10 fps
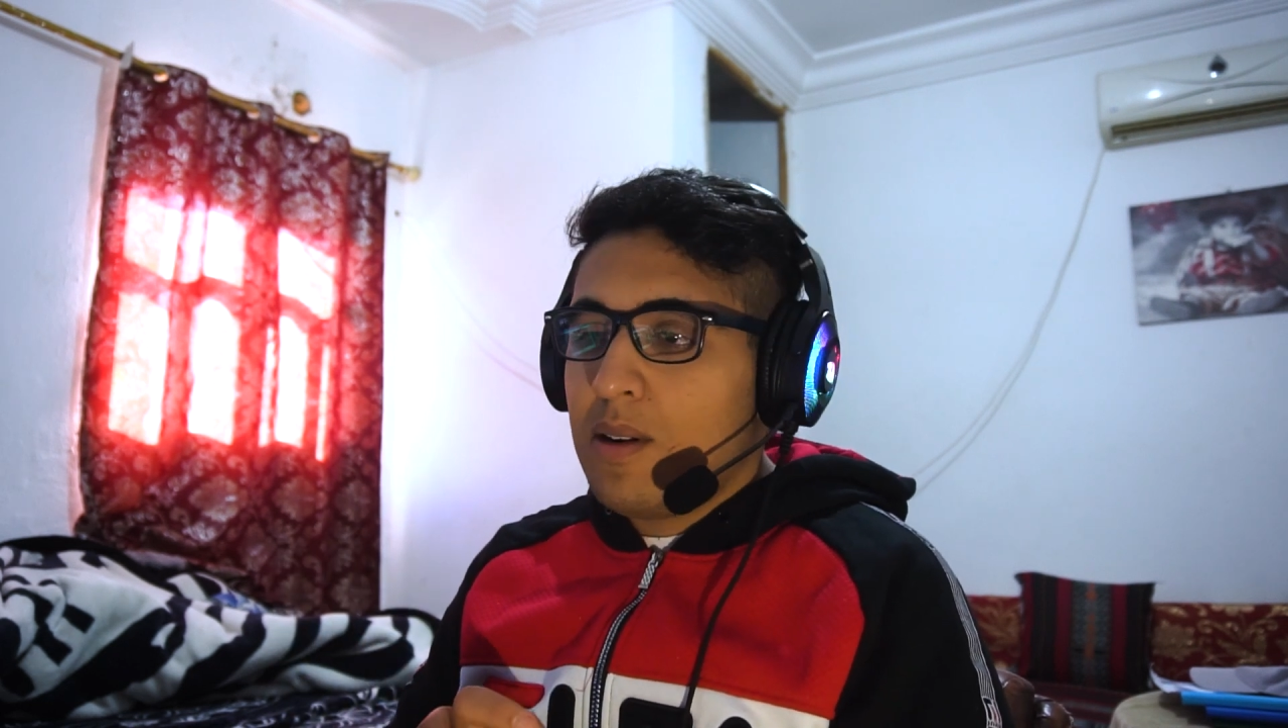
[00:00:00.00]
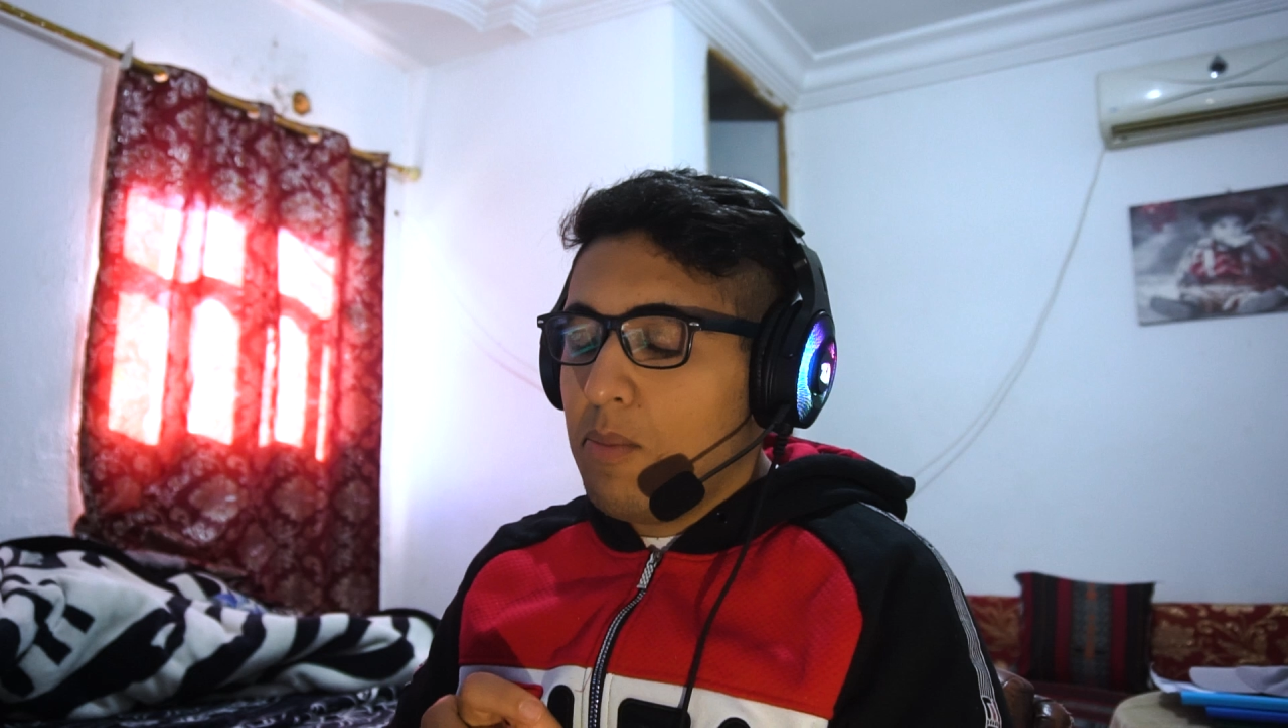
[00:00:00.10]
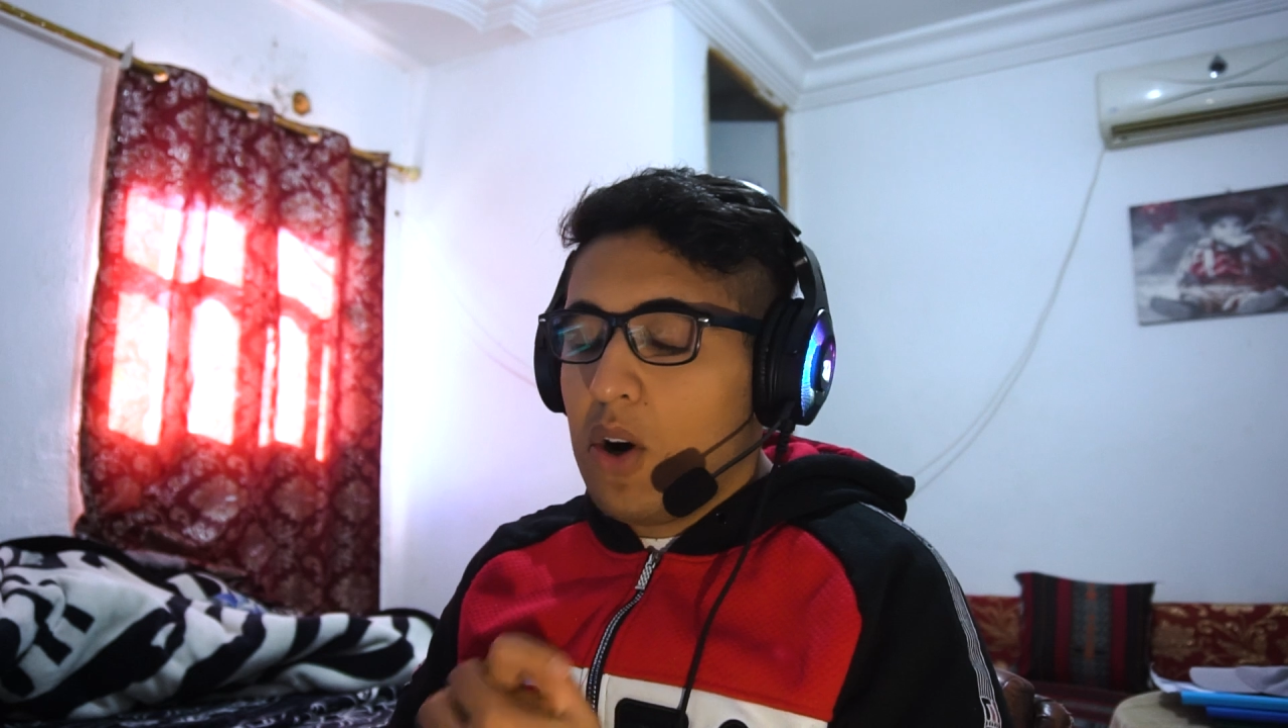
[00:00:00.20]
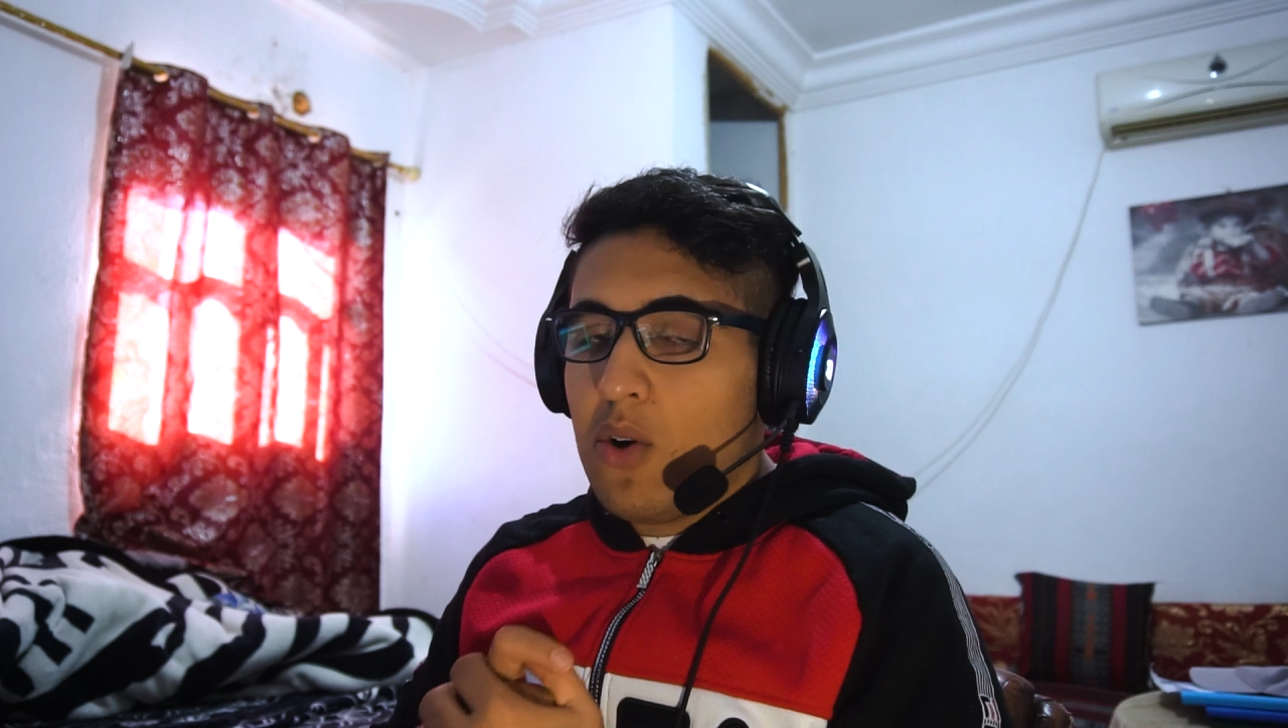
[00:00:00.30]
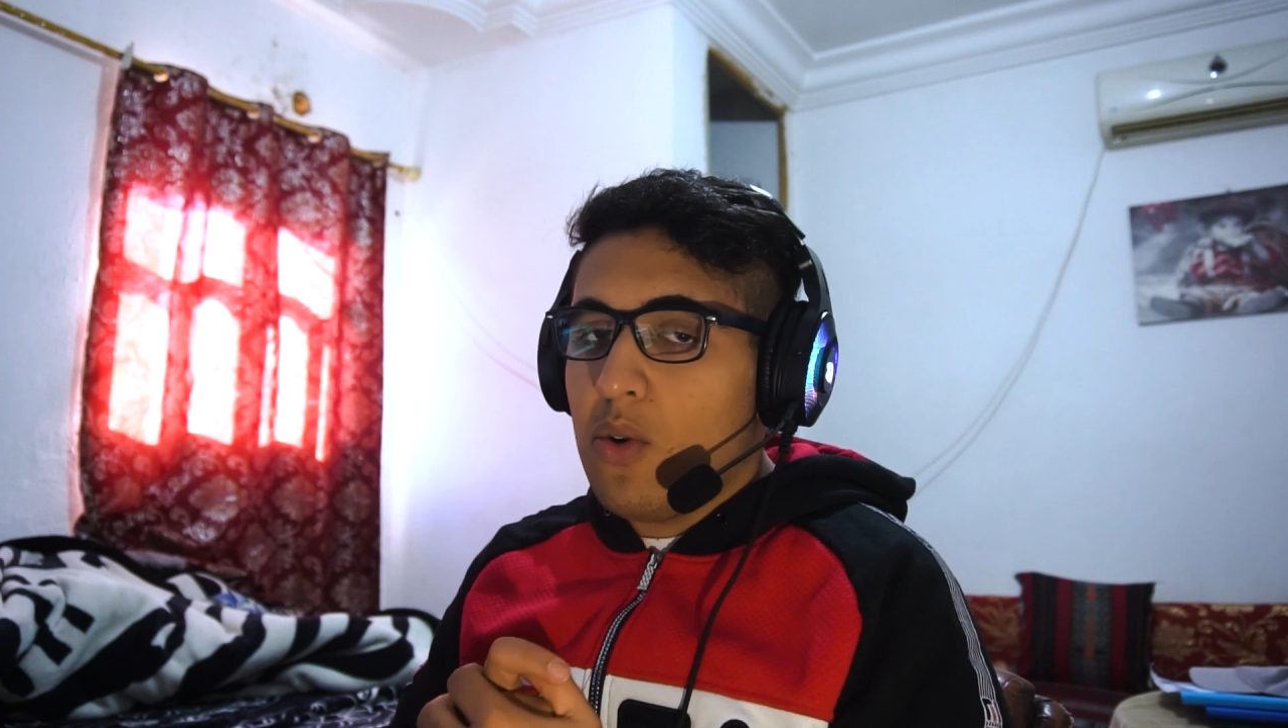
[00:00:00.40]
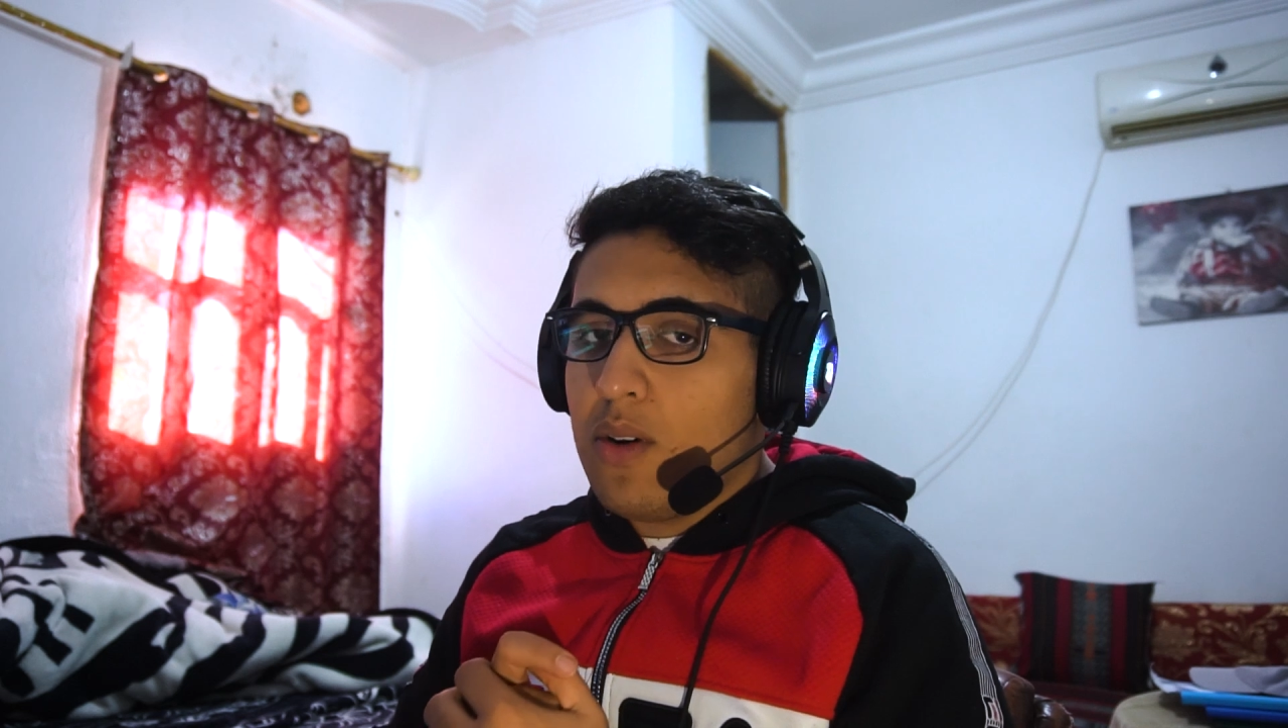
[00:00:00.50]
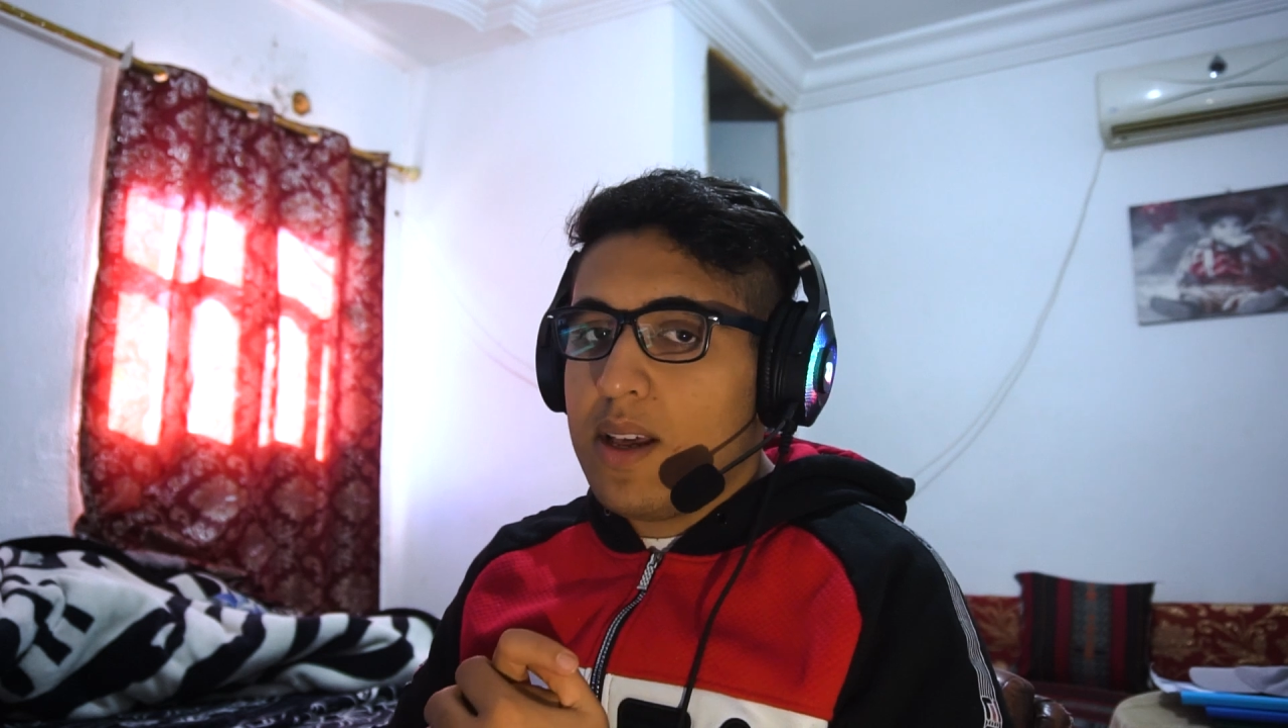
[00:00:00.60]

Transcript: Bro,